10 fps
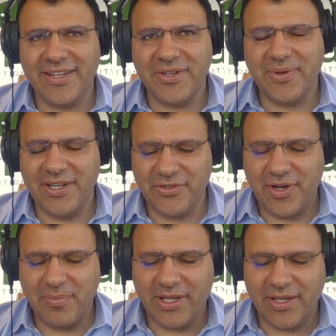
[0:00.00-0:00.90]
do want to
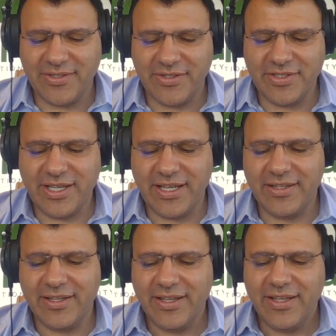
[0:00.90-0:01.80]
interrupt because you said,
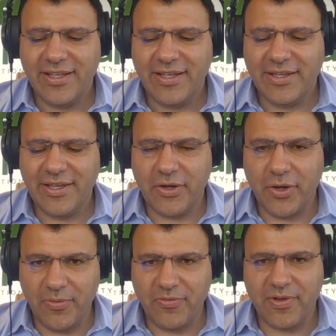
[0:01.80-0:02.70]

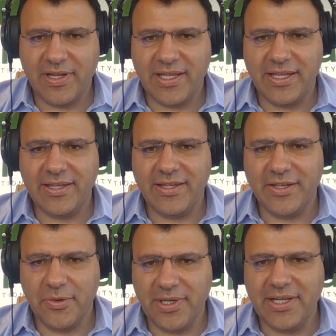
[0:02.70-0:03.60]
hopefully
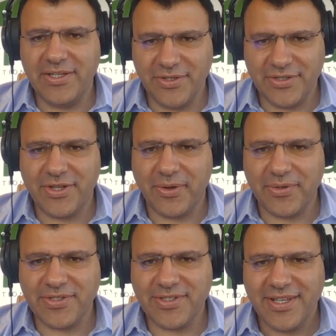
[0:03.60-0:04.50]
you will introduce
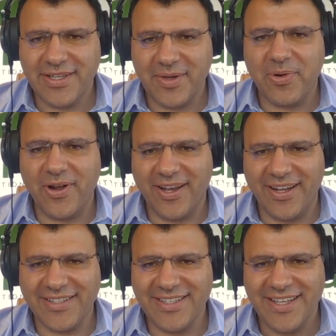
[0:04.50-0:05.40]
the
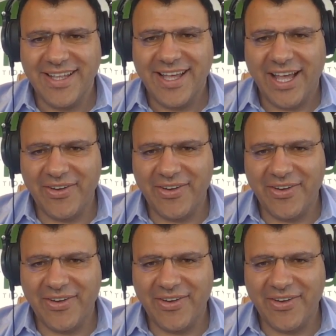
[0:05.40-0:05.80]
products. I